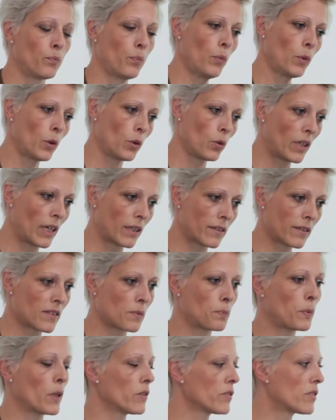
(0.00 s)
you get
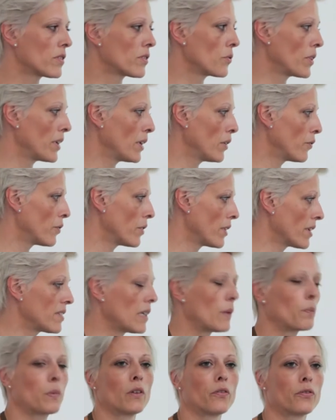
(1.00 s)
sponsoring, for
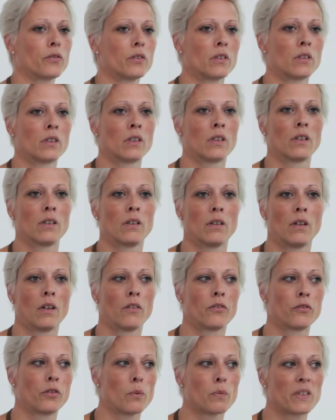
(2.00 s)
example,
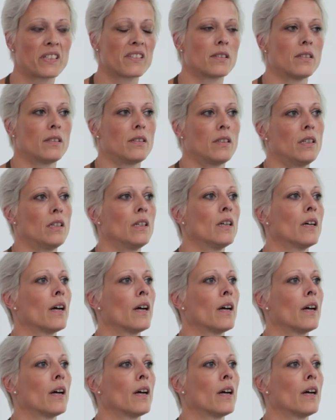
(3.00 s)
from a city,